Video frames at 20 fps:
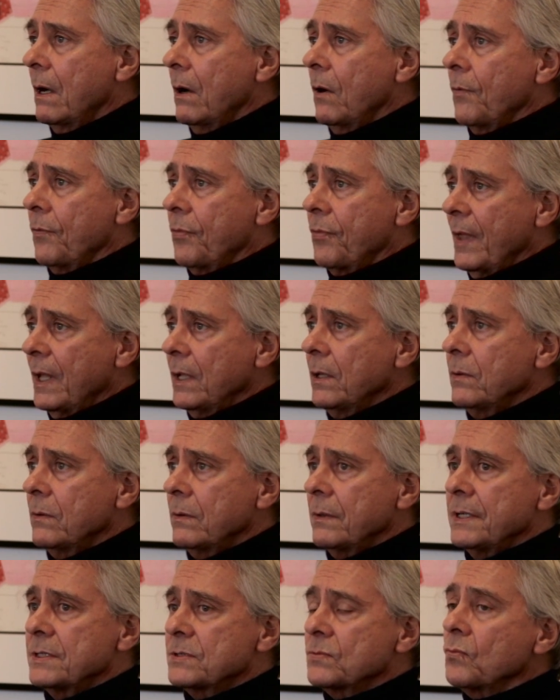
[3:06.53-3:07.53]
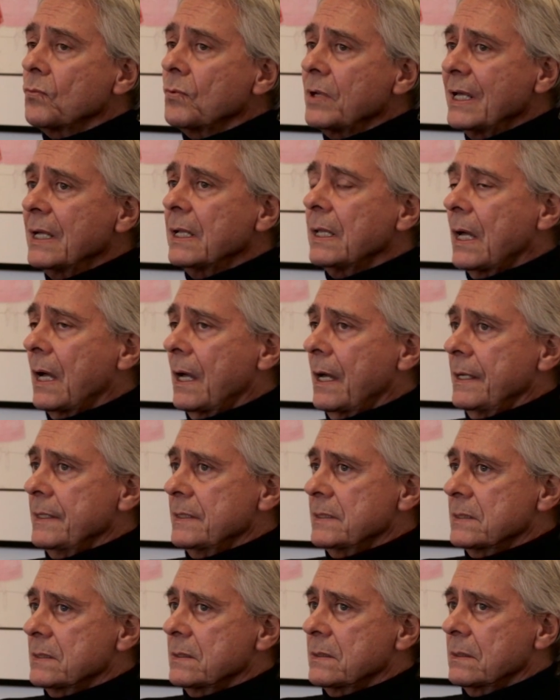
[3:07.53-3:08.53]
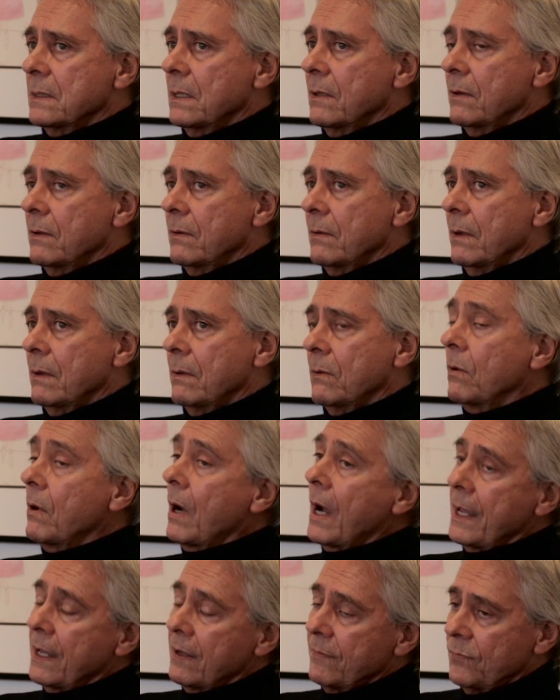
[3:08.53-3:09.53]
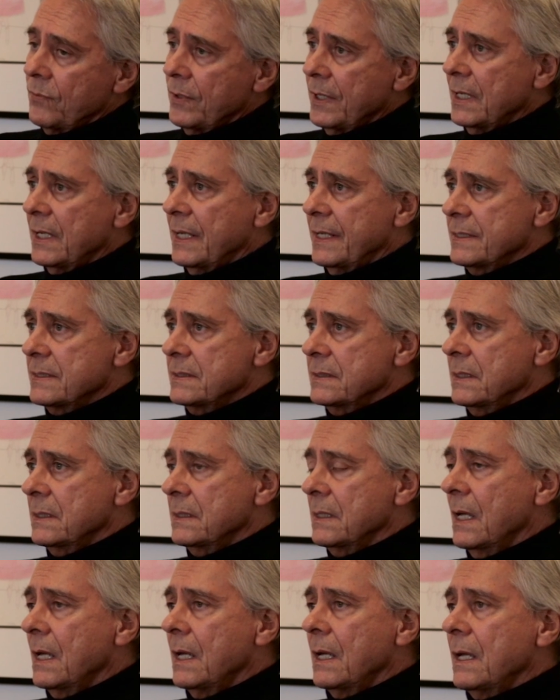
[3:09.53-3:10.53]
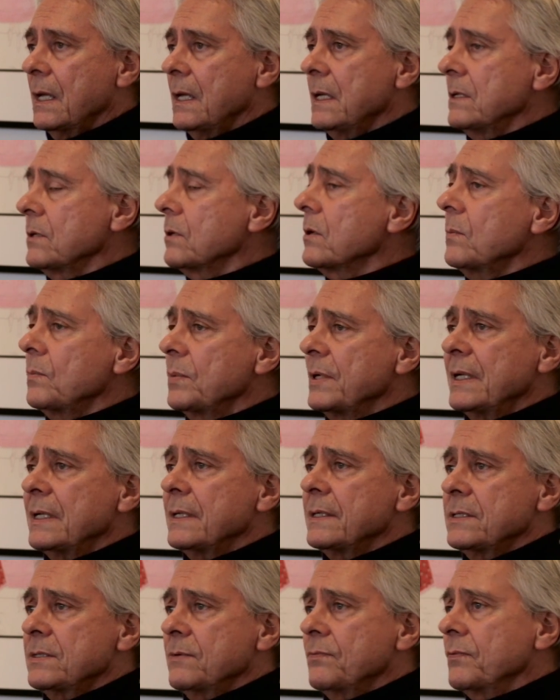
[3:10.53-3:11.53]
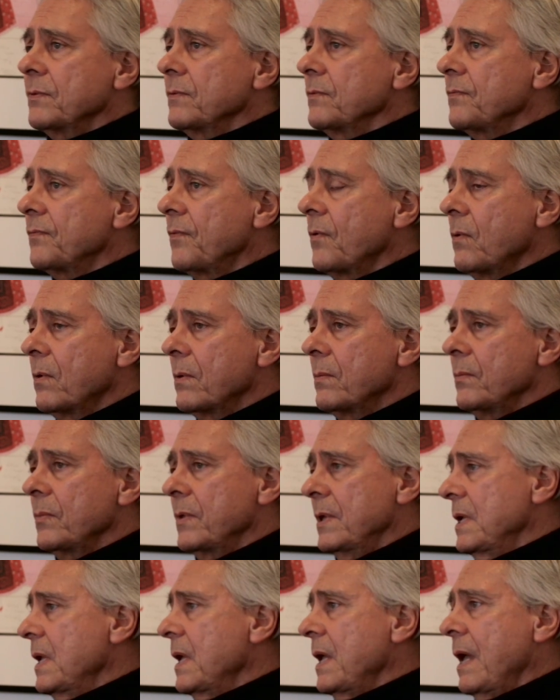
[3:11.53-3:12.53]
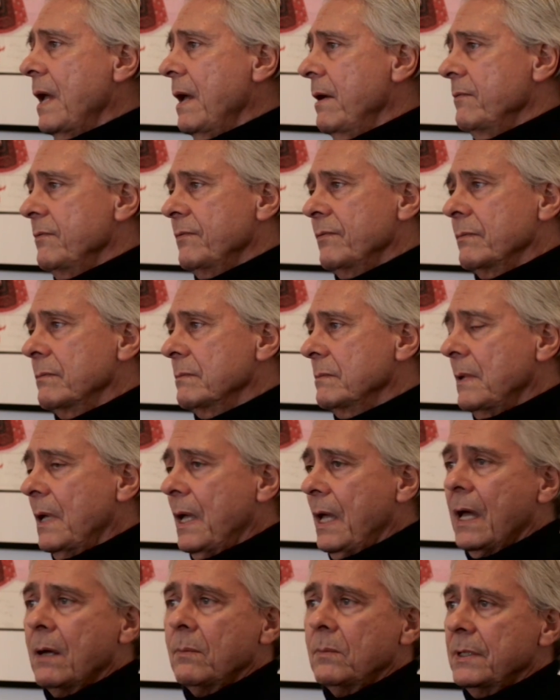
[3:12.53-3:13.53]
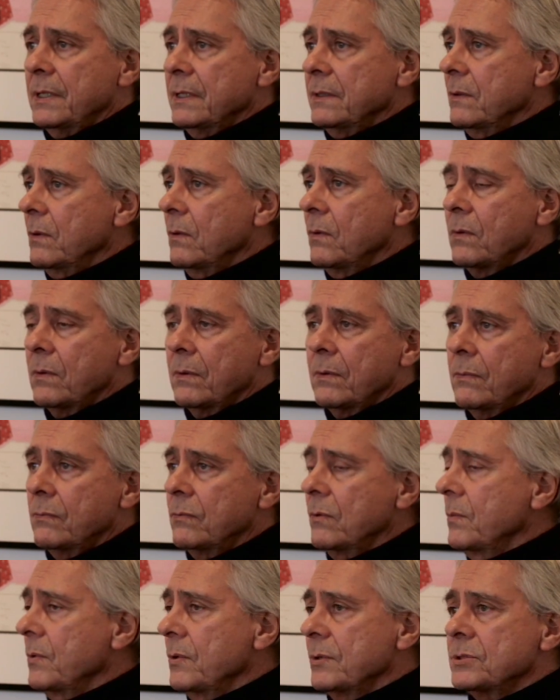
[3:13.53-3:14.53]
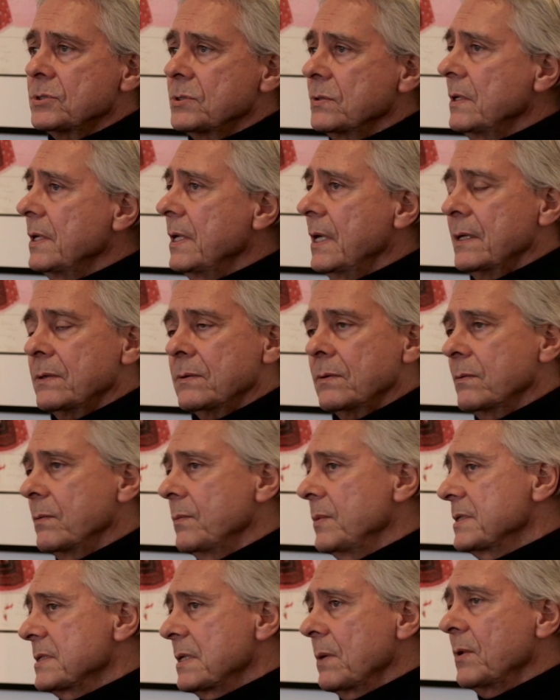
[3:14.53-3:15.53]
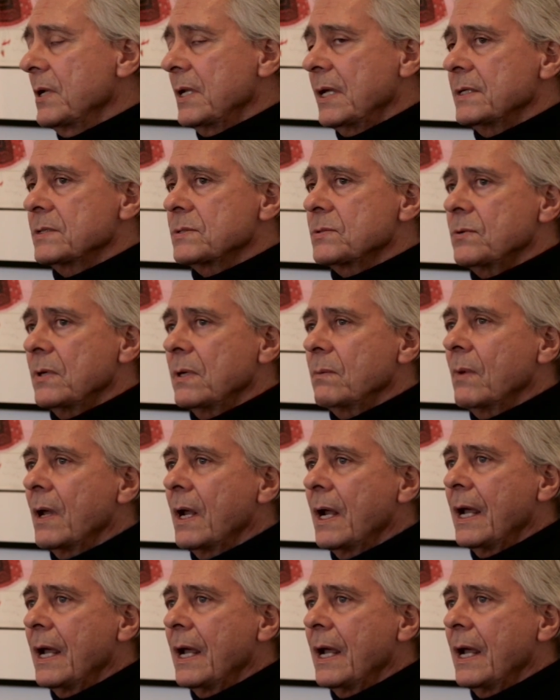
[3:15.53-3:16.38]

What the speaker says: Othello is realized, or I have realized it, in a completely different form than I have Hamlet or Romeo and Juliet or Midsummer Night's Dream.